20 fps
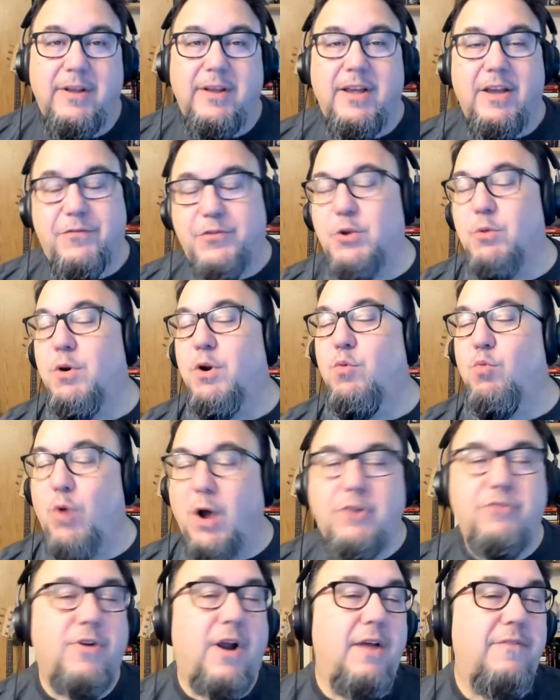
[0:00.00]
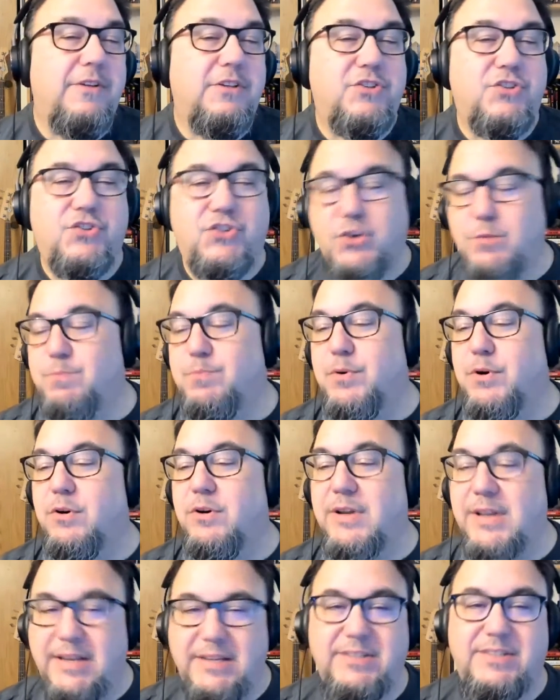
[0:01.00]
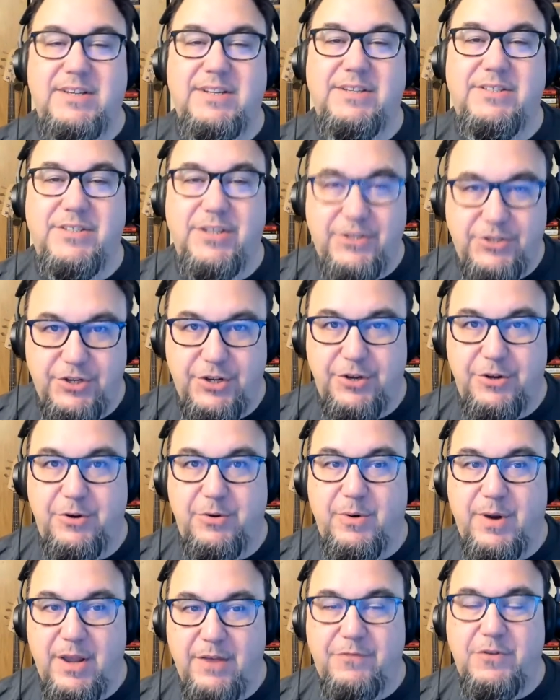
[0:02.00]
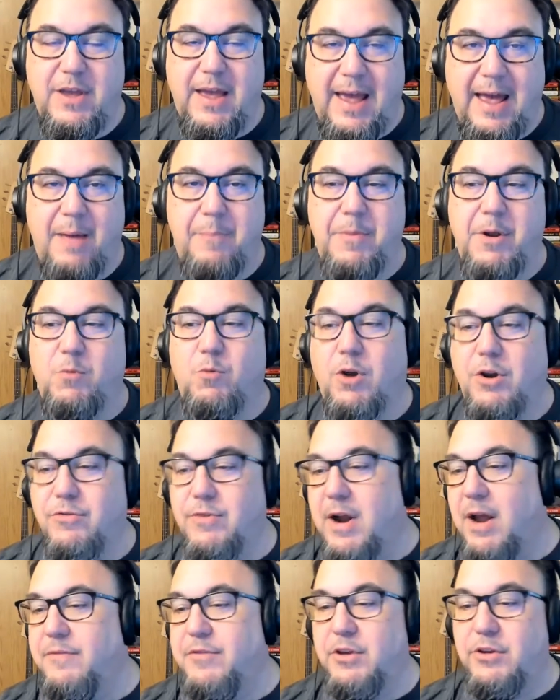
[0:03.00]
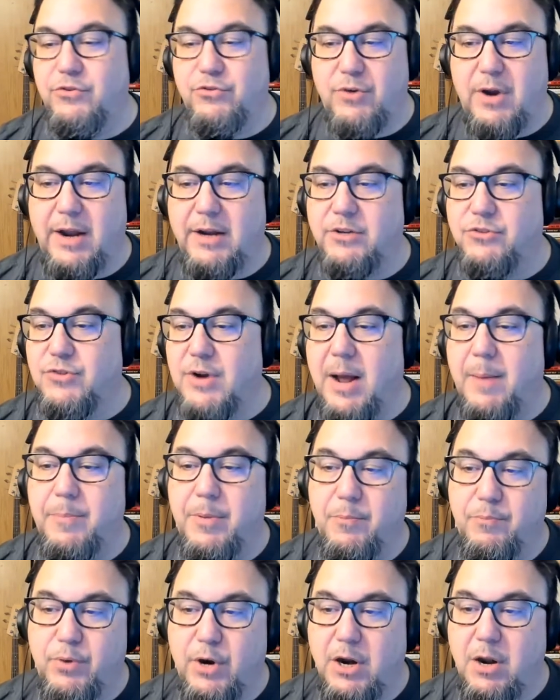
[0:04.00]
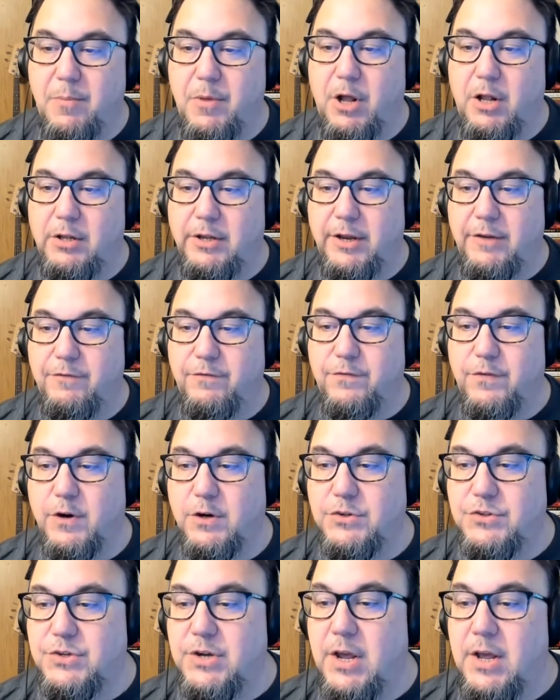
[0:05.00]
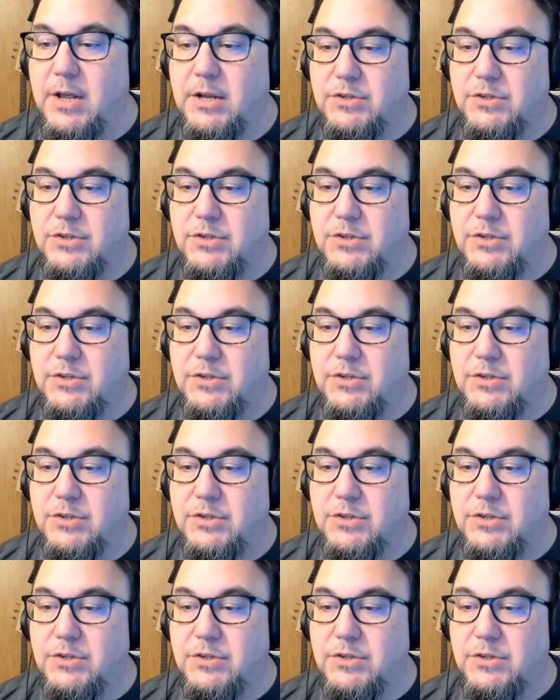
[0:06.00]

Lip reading: If they're in OneDrive, it's super easy to do. If you have them in OneDrive, you can drag and drop and bring them all in first.